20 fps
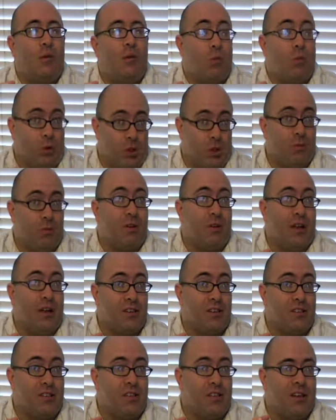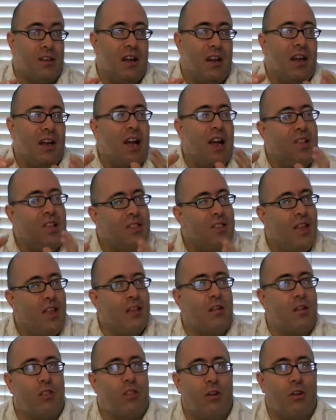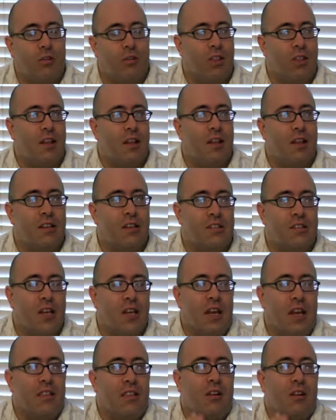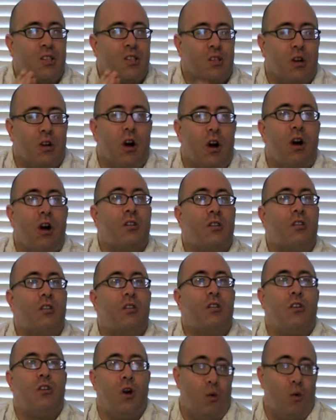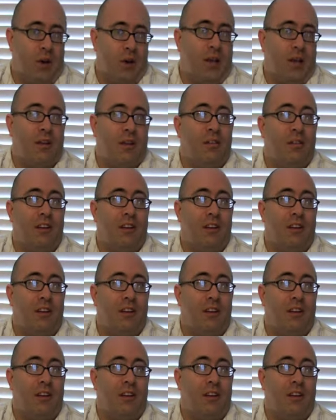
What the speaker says: Worship does. And then the third thing is there's an ongoing